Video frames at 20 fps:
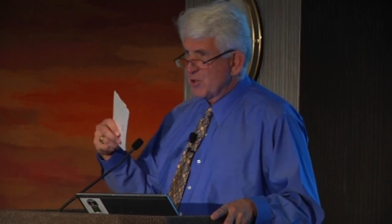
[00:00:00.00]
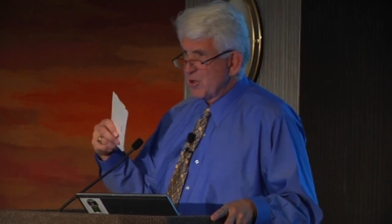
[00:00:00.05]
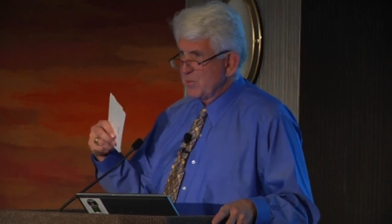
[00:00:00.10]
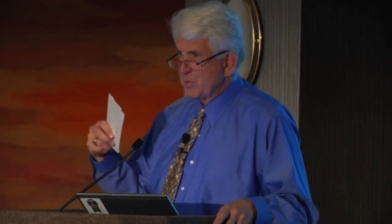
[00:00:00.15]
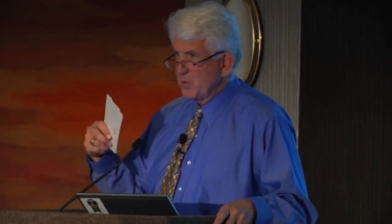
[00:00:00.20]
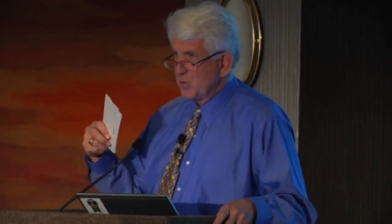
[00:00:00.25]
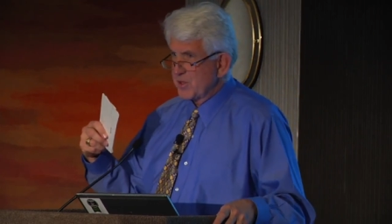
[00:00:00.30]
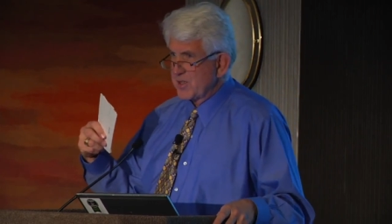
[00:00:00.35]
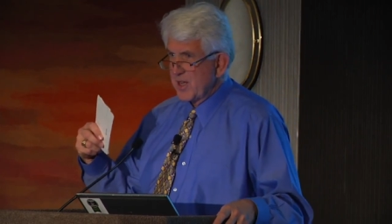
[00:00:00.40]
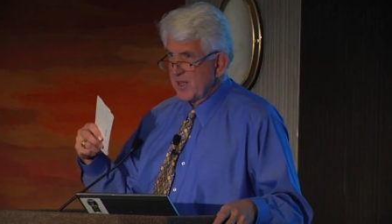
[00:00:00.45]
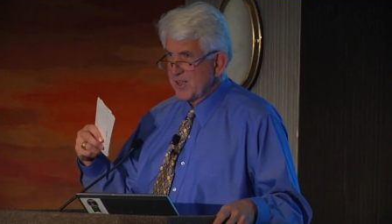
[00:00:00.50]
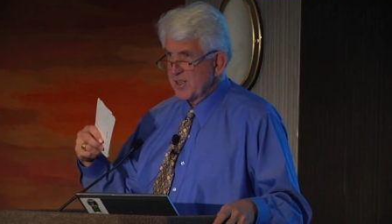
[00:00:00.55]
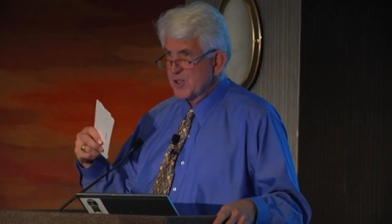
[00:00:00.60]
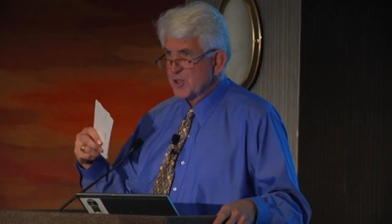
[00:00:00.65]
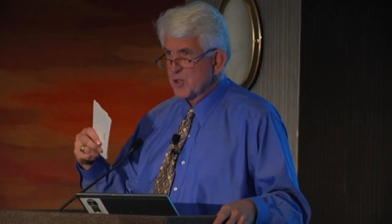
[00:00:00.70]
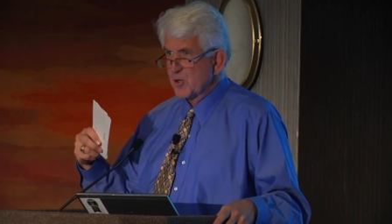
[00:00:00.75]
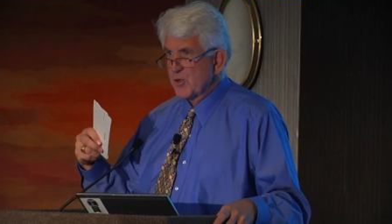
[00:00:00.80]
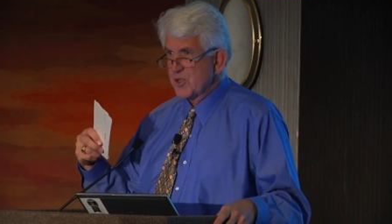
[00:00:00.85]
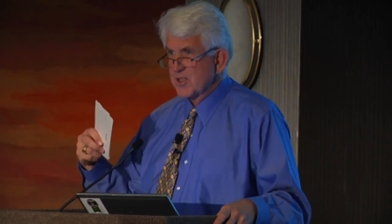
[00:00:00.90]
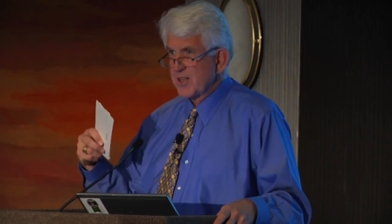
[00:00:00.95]
trouble with telling
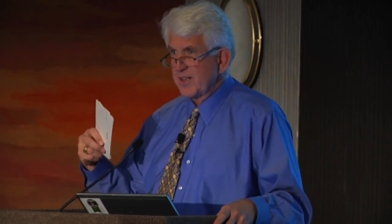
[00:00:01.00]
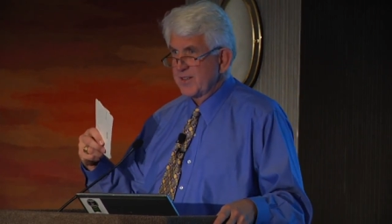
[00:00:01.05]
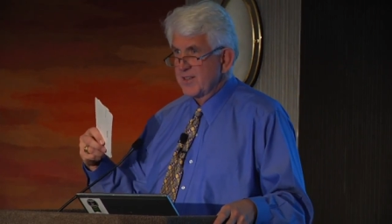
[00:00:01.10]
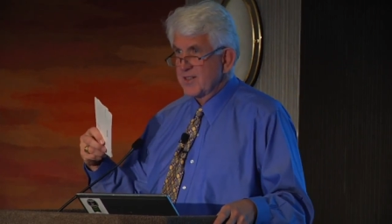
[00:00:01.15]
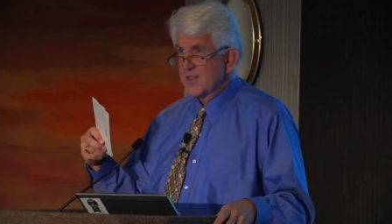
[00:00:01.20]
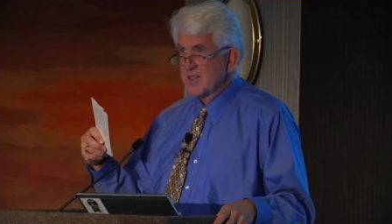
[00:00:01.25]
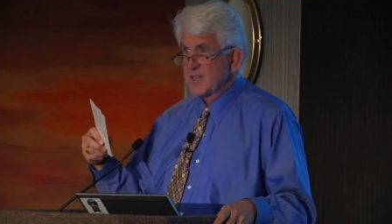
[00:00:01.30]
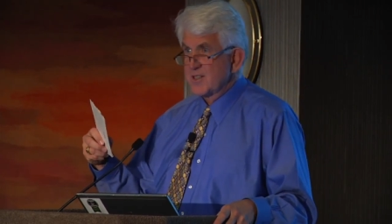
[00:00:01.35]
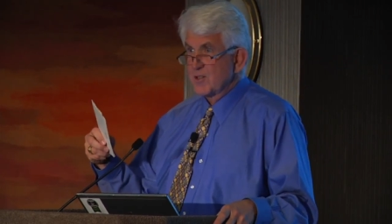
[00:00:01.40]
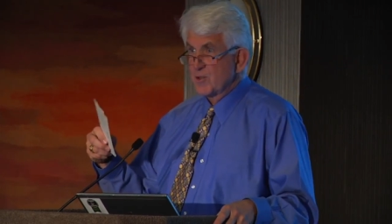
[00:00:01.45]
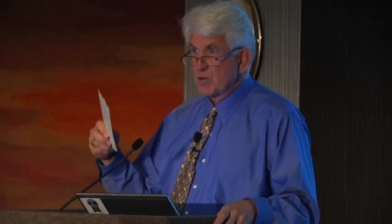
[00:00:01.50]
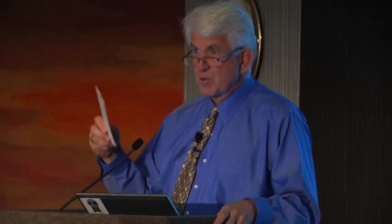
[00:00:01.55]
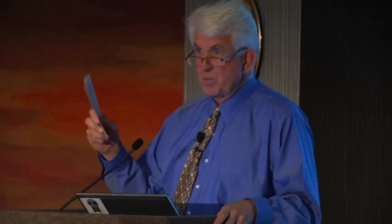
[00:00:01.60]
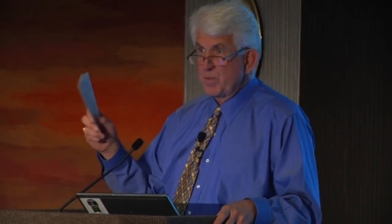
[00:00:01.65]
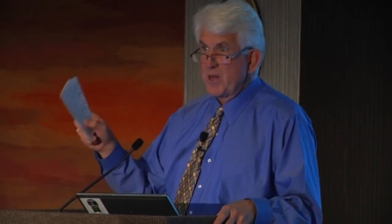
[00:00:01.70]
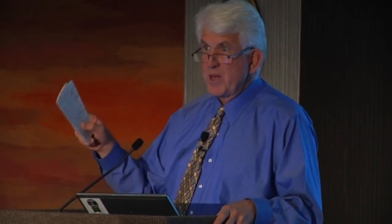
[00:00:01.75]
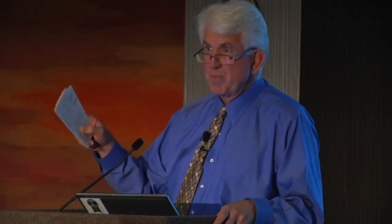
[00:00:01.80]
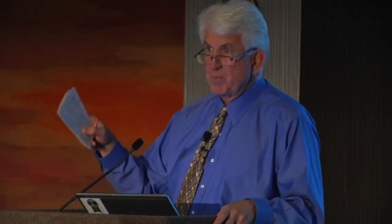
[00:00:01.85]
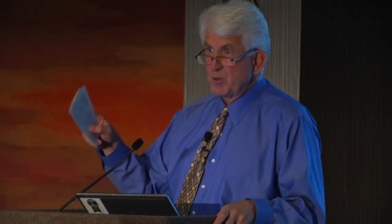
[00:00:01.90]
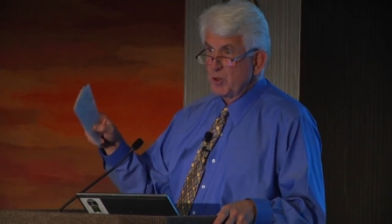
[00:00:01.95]
stories like this is there's
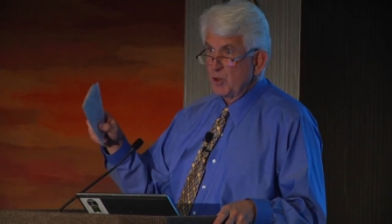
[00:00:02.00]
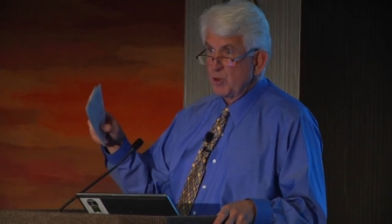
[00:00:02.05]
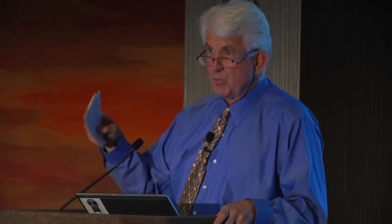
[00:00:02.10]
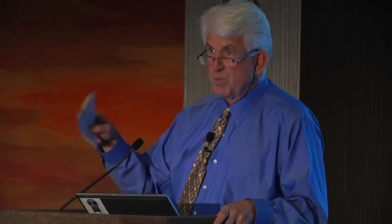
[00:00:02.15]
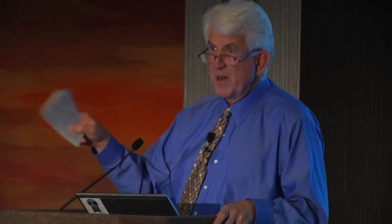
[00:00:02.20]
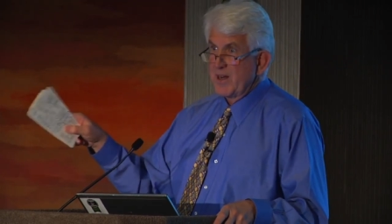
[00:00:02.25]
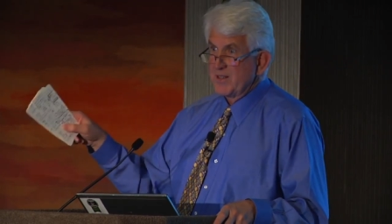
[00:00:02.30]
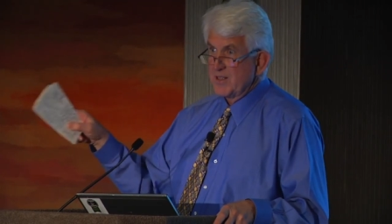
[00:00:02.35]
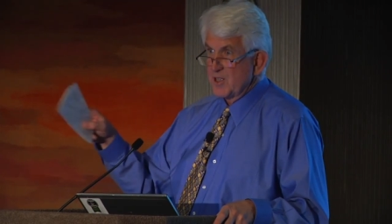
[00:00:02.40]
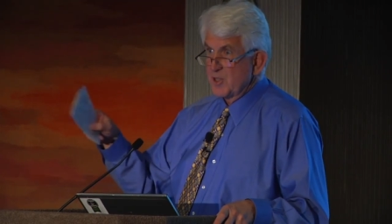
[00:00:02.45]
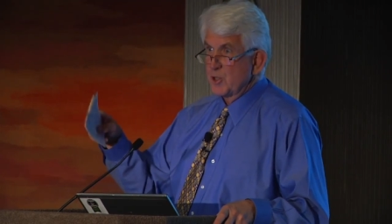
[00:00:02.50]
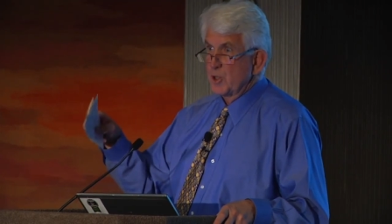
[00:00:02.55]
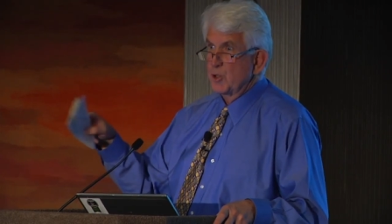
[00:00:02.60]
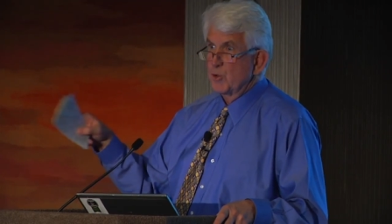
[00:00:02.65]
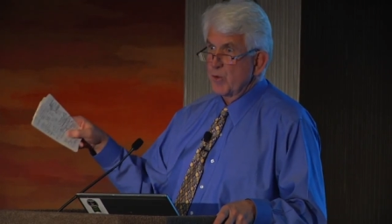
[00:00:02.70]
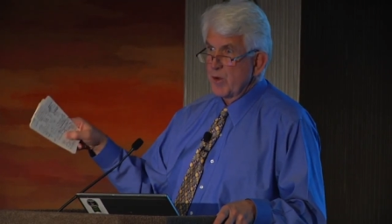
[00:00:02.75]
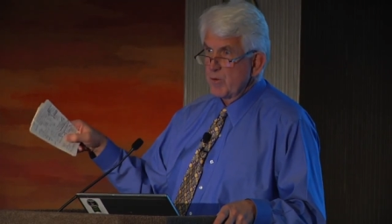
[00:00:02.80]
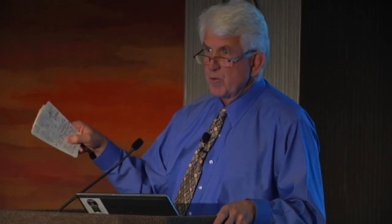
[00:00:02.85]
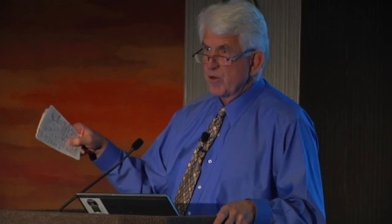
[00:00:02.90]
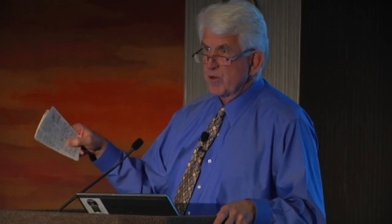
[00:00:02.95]
people who might
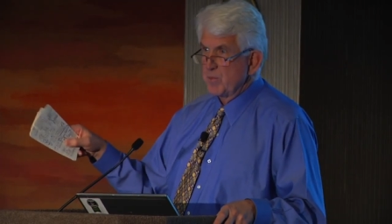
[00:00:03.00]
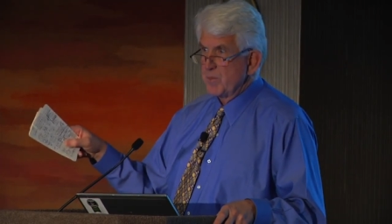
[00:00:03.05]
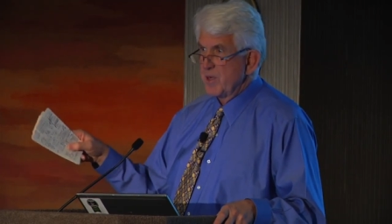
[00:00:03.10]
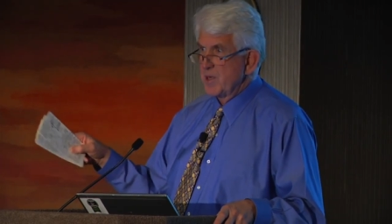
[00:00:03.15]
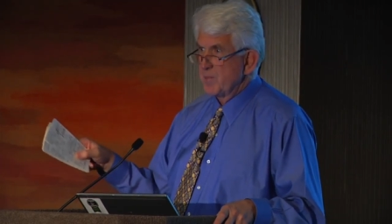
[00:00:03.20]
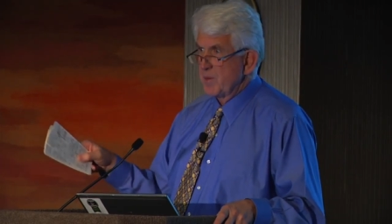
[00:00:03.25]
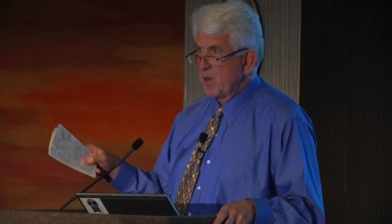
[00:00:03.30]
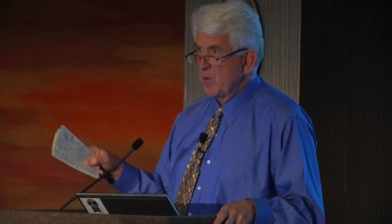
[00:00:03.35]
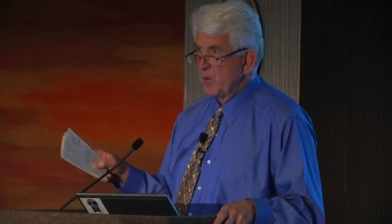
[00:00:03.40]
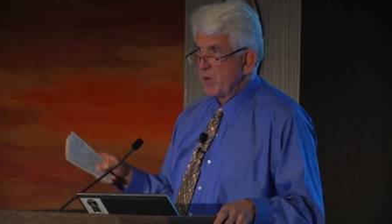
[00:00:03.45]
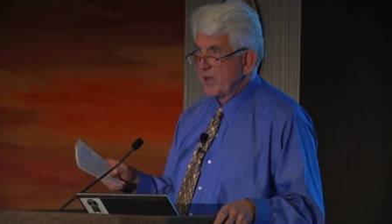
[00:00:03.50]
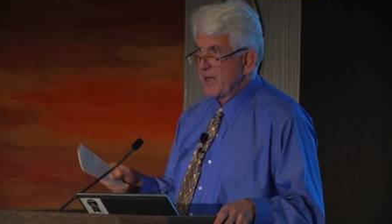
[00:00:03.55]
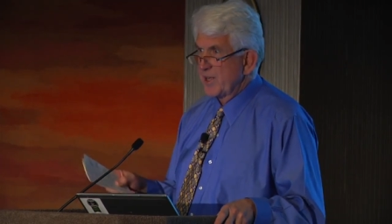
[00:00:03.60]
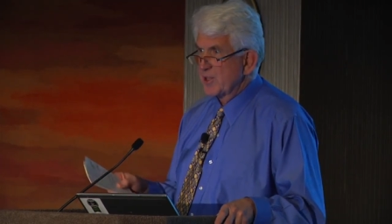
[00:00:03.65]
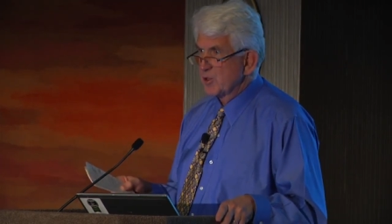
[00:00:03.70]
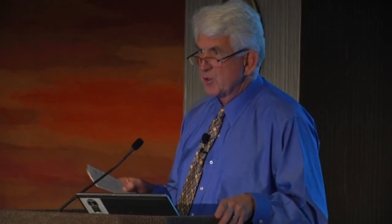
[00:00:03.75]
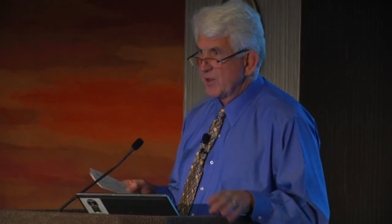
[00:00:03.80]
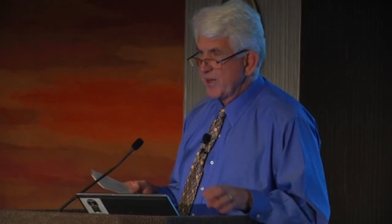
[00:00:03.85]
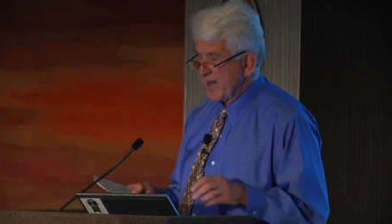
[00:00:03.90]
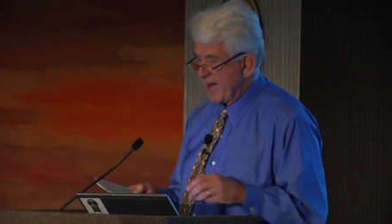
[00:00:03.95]
disagree with me about what
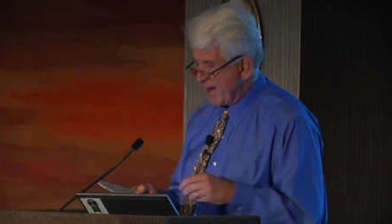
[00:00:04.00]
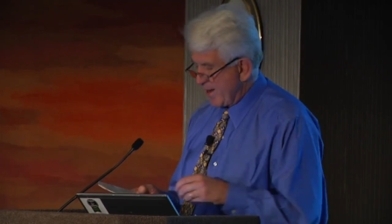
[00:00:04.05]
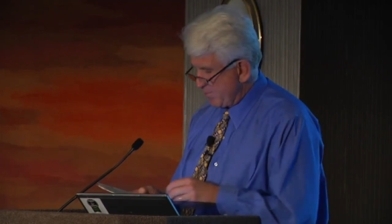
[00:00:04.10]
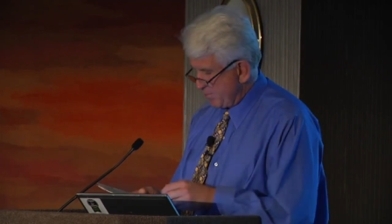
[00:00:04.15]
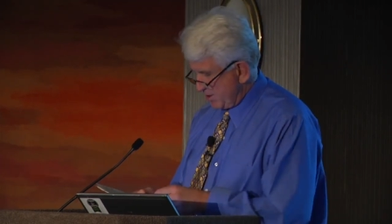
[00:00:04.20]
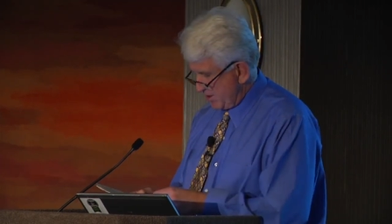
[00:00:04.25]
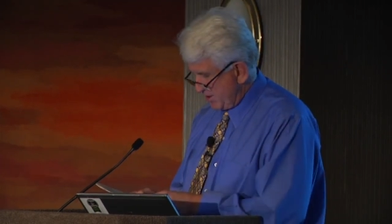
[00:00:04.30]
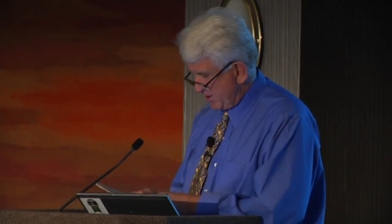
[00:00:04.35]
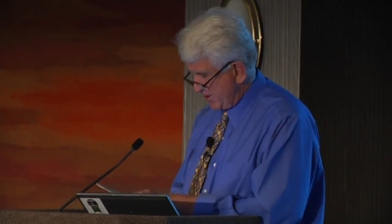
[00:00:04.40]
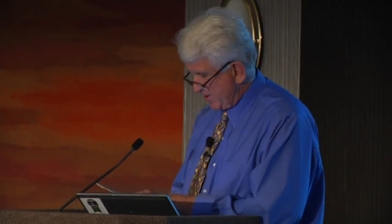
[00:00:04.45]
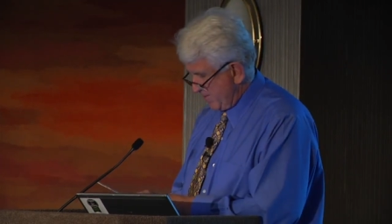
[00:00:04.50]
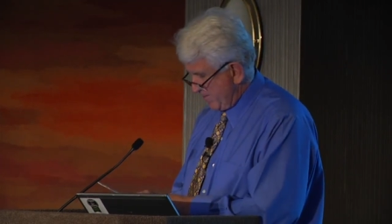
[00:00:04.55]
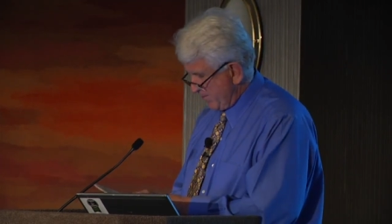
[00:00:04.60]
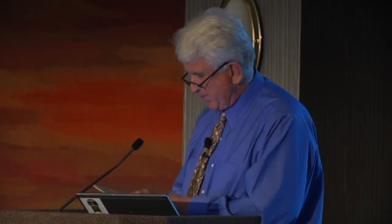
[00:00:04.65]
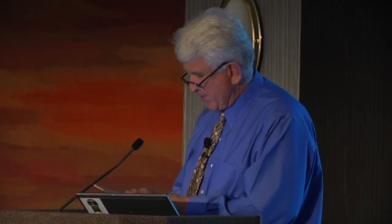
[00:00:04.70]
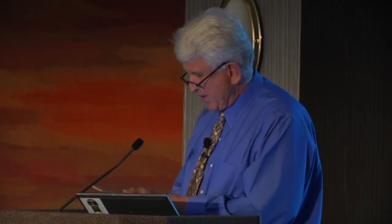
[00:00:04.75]
actually happened here.